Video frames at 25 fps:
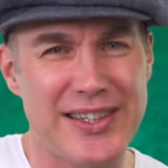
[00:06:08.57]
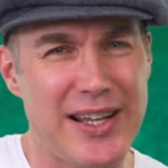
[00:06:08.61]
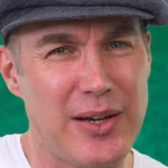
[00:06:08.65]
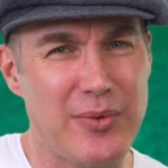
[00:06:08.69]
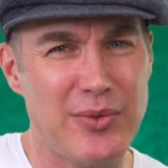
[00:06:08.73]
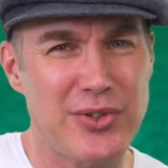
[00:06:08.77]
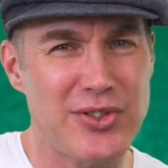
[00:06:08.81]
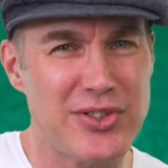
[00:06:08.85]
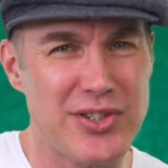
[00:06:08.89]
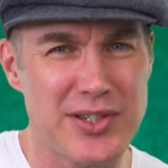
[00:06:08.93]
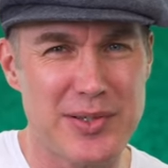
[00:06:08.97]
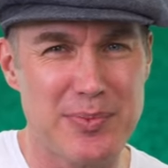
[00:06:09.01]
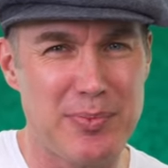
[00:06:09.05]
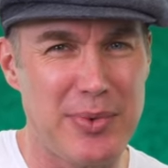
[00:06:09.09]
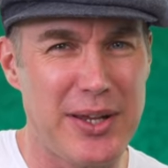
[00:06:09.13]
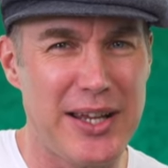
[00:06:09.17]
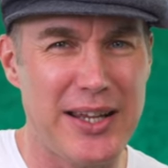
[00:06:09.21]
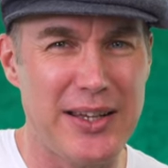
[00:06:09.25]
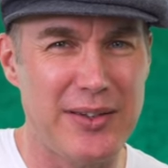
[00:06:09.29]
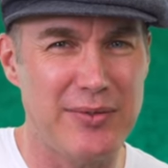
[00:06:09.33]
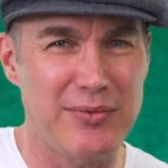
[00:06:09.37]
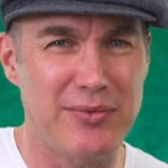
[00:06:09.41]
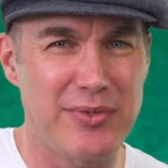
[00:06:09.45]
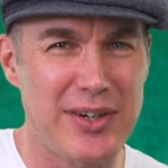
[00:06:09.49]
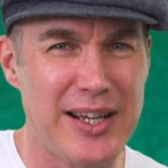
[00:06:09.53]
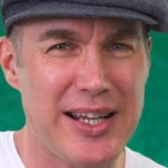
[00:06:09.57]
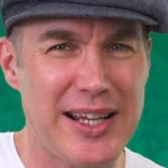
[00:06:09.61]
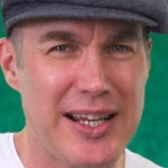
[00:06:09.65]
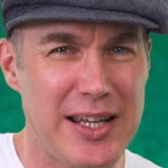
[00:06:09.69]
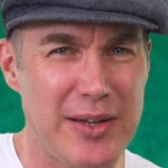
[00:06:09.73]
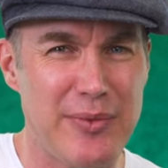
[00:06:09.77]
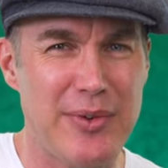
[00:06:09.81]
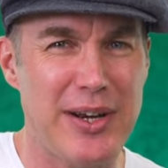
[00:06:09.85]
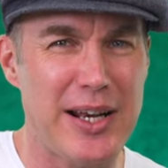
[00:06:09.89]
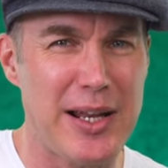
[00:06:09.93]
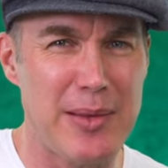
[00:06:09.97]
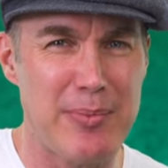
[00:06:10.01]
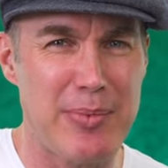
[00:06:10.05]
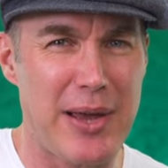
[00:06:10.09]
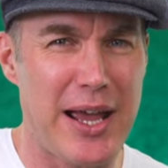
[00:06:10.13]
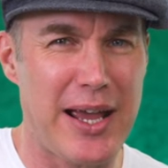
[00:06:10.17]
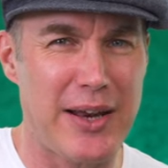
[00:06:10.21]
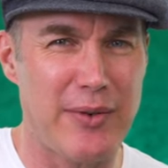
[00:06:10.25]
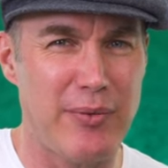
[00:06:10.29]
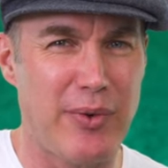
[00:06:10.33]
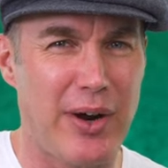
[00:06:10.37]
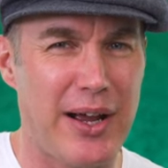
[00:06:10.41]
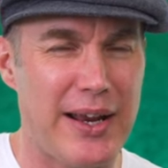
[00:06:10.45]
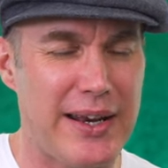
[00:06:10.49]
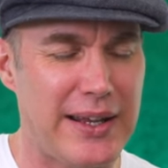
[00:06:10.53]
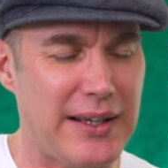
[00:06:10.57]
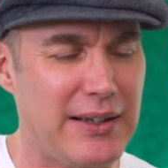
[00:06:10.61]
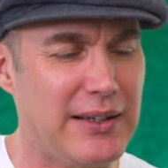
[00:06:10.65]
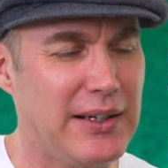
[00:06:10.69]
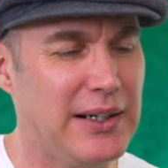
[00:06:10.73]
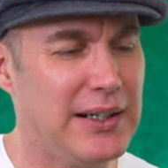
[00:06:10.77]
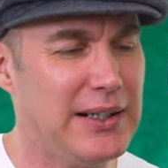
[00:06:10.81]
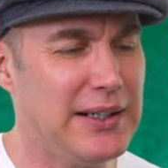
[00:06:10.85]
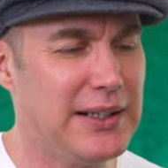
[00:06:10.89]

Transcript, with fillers: That would just be really, really bad writing.